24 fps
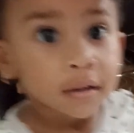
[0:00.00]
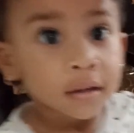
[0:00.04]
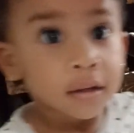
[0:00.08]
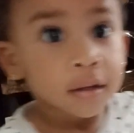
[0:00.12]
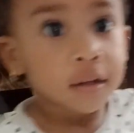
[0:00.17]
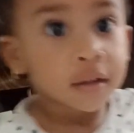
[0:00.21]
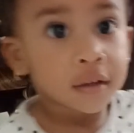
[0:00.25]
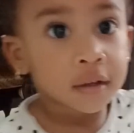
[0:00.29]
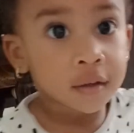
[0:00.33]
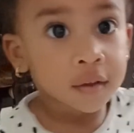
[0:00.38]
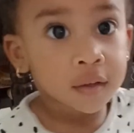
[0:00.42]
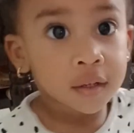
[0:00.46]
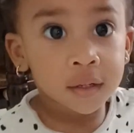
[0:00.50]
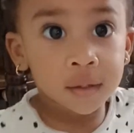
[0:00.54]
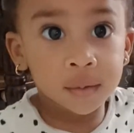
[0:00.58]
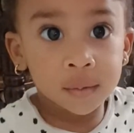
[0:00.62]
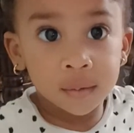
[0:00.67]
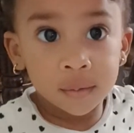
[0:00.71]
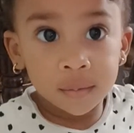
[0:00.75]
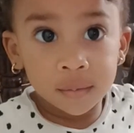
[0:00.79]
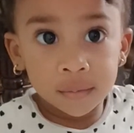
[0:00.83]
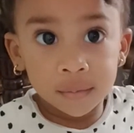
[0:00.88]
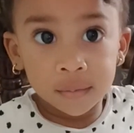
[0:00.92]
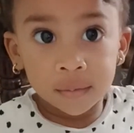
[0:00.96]
I know
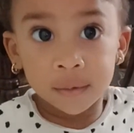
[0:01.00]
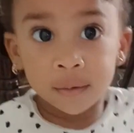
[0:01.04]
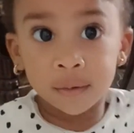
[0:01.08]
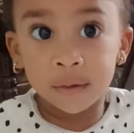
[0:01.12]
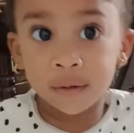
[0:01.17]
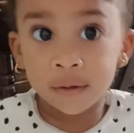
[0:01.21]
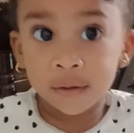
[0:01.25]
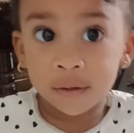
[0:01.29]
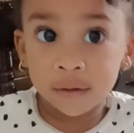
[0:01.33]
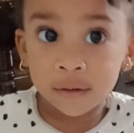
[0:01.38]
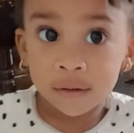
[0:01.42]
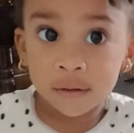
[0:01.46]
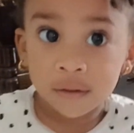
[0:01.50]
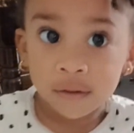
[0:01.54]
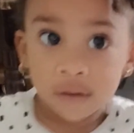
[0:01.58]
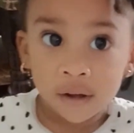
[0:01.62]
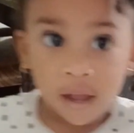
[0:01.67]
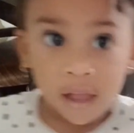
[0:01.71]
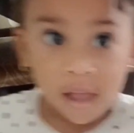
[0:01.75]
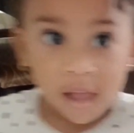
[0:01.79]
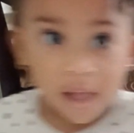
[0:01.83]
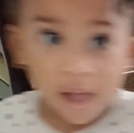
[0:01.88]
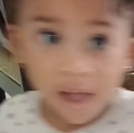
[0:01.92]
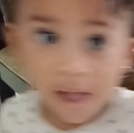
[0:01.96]
cream she up and
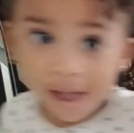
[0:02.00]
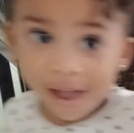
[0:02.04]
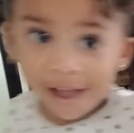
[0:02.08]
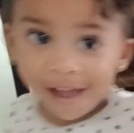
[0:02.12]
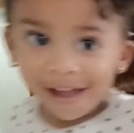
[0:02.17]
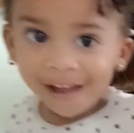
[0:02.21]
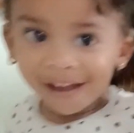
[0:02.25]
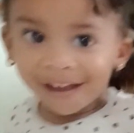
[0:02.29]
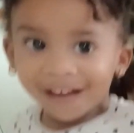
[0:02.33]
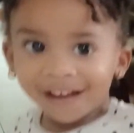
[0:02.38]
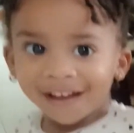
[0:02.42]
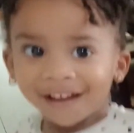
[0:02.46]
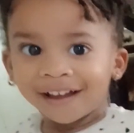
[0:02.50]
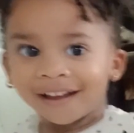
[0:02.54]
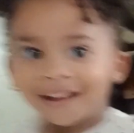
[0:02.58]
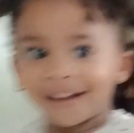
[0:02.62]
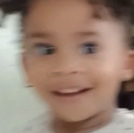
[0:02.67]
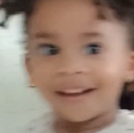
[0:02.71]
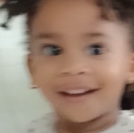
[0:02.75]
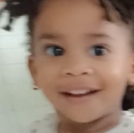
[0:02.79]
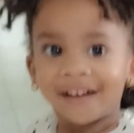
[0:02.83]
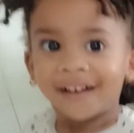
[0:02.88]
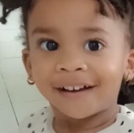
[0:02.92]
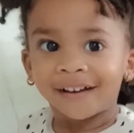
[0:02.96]
change up she
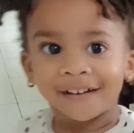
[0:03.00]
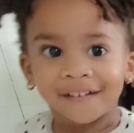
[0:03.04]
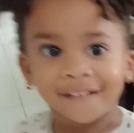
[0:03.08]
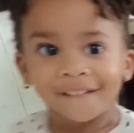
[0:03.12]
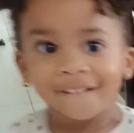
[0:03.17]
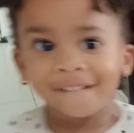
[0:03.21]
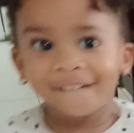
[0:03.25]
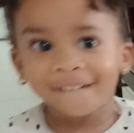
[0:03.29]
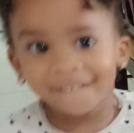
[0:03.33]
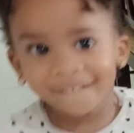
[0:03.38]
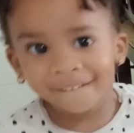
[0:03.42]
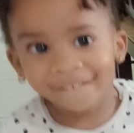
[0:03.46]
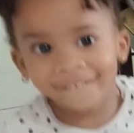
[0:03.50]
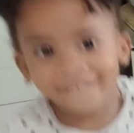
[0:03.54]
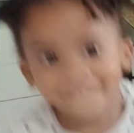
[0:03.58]
clothes, so she